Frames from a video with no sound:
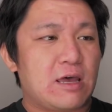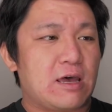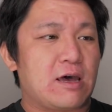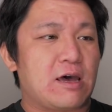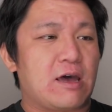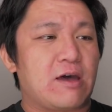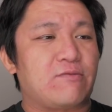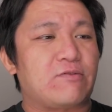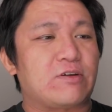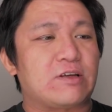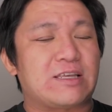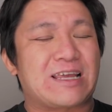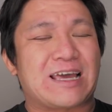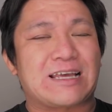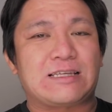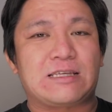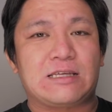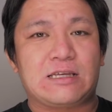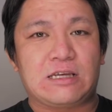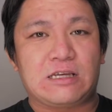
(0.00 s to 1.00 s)
having
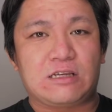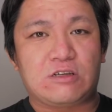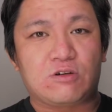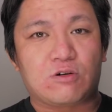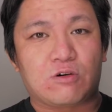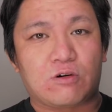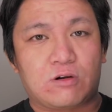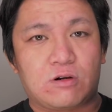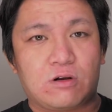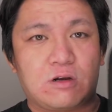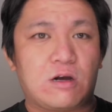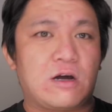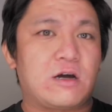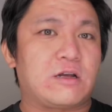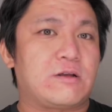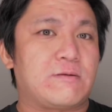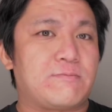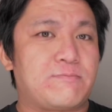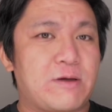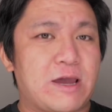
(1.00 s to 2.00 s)
that in your
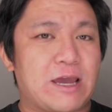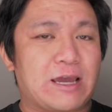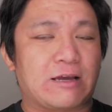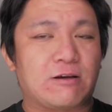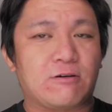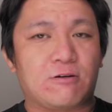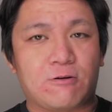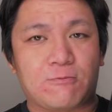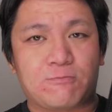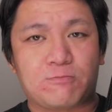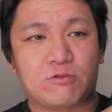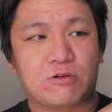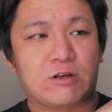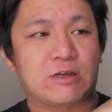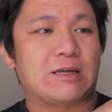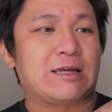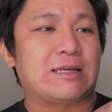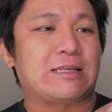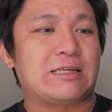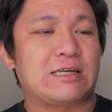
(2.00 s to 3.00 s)
other bag or
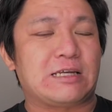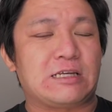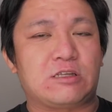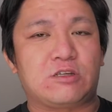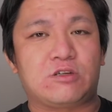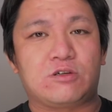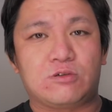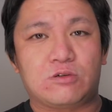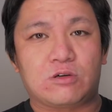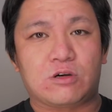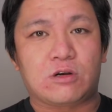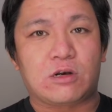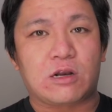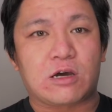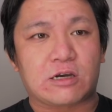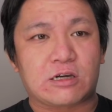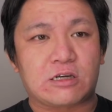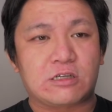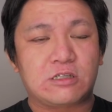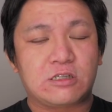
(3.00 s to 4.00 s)
putting it into your
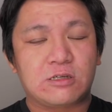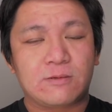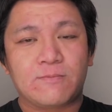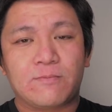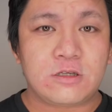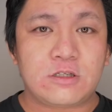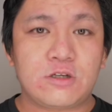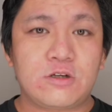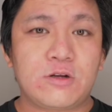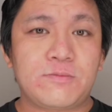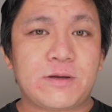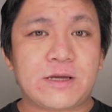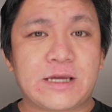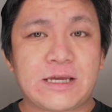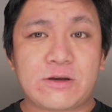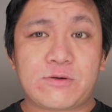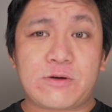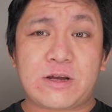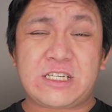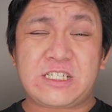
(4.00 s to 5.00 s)
luggage. So the
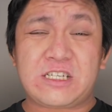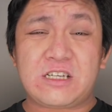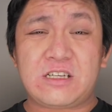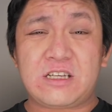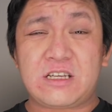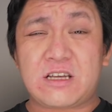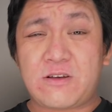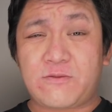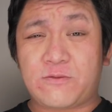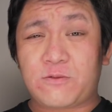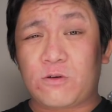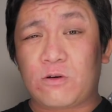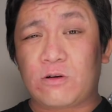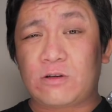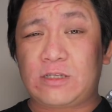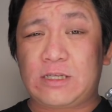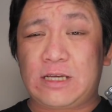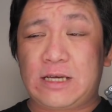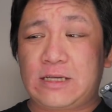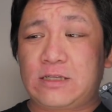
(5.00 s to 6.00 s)
big question, of
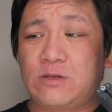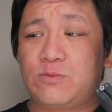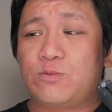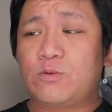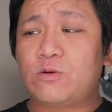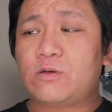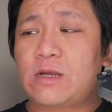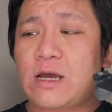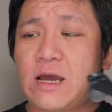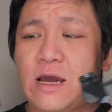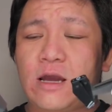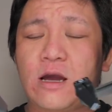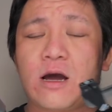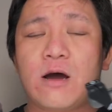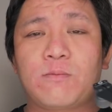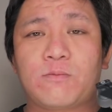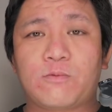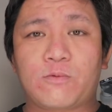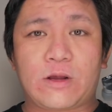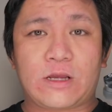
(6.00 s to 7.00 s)
course, is would I
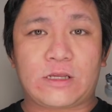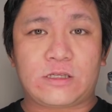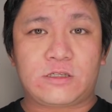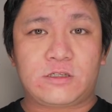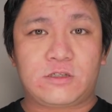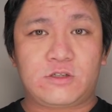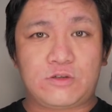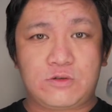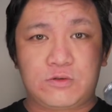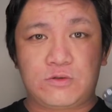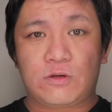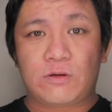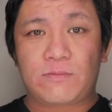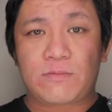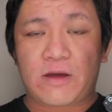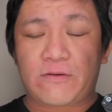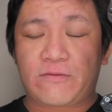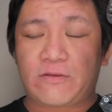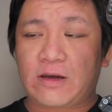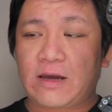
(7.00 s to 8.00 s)
upgrade to the
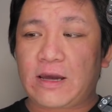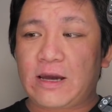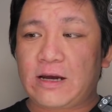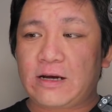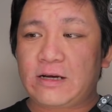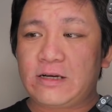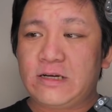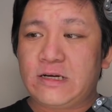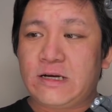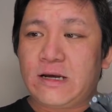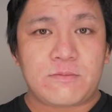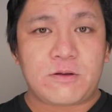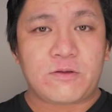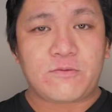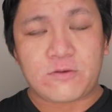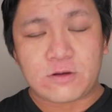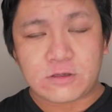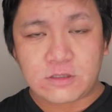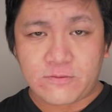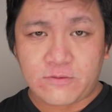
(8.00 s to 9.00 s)
Mavic Air? But
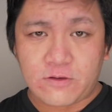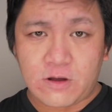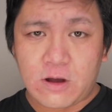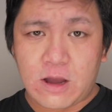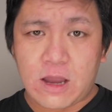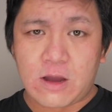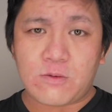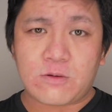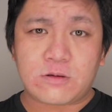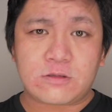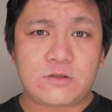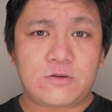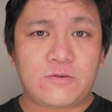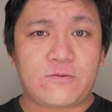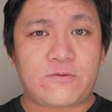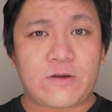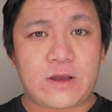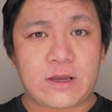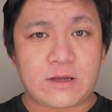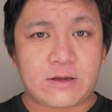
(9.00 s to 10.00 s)
first of all, I want to
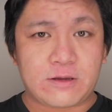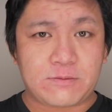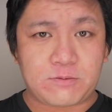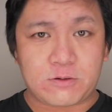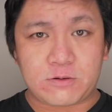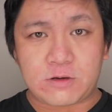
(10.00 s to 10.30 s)
thank